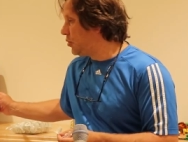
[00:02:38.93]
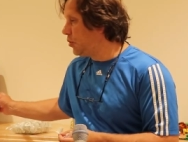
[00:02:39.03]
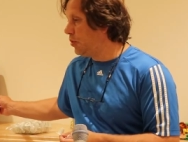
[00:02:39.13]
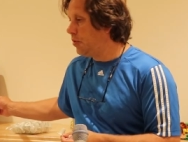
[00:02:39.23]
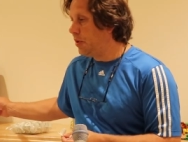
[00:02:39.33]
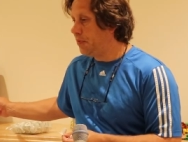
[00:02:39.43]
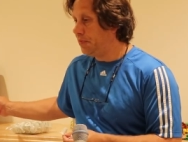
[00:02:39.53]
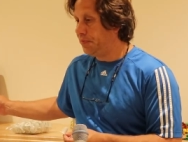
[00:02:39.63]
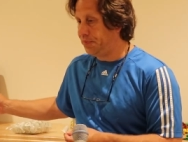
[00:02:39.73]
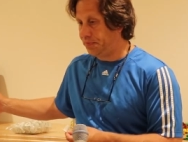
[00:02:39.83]
two,
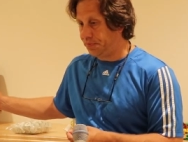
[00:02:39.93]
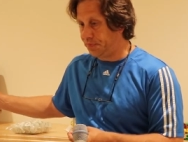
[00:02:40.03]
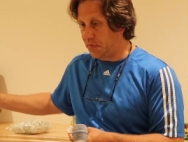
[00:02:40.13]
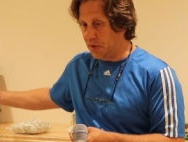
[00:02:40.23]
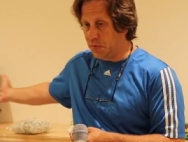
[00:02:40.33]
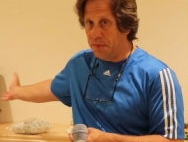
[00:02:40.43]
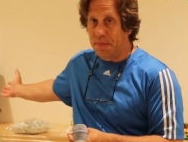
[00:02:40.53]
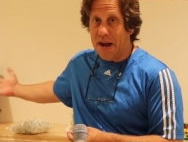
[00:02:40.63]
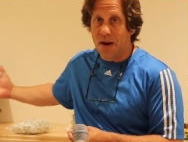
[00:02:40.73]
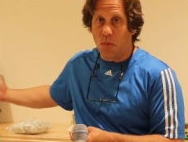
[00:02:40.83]
because we
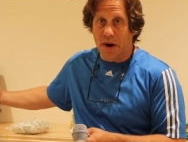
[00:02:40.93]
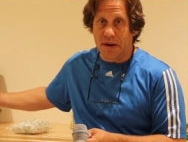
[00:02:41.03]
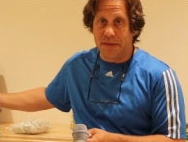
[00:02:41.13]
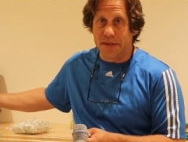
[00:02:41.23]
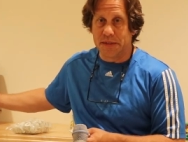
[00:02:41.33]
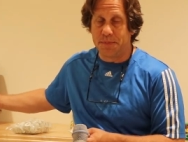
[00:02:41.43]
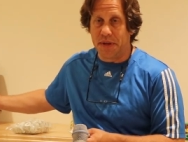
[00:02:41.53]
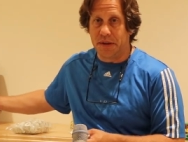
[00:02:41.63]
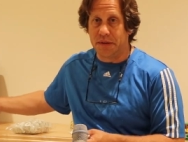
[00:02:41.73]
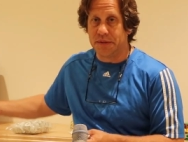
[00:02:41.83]
wire wire these
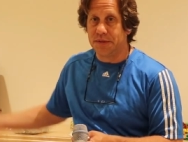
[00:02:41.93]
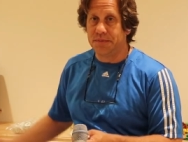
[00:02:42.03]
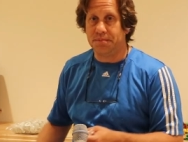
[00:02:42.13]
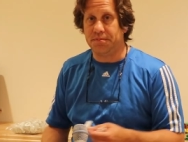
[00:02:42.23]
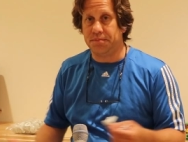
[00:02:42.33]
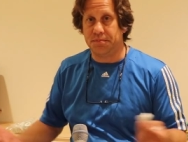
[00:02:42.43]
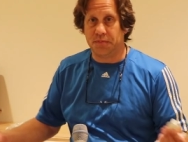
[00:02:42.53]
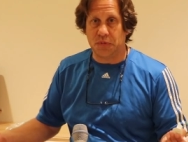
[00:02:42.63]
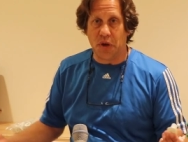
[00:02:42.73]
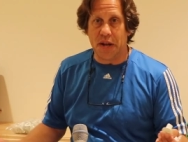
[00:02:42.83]
speakers,
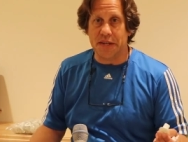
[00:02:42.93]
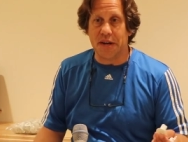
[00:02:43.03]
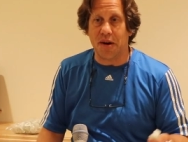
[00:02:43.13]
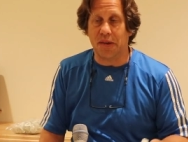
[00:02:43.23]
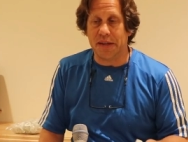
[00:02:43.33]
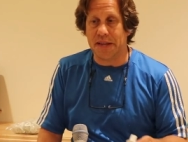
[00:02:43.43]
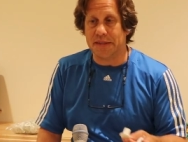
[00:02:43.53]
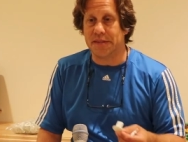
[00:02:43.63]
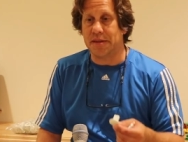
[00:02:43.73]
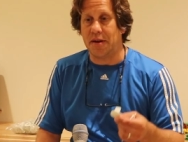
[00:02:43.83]
not entirely
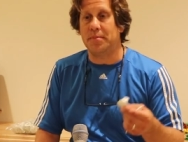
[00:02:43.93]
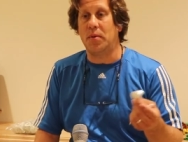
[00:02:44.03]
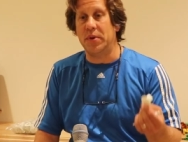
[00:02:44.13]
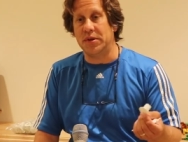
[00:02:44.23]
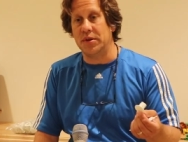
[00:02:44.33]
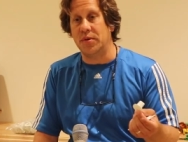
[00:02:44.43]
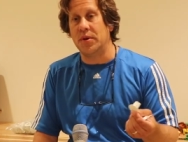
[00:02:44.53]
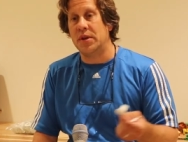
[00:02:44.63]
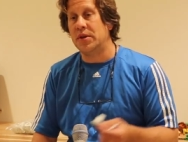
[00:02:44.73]
necessary, but we do.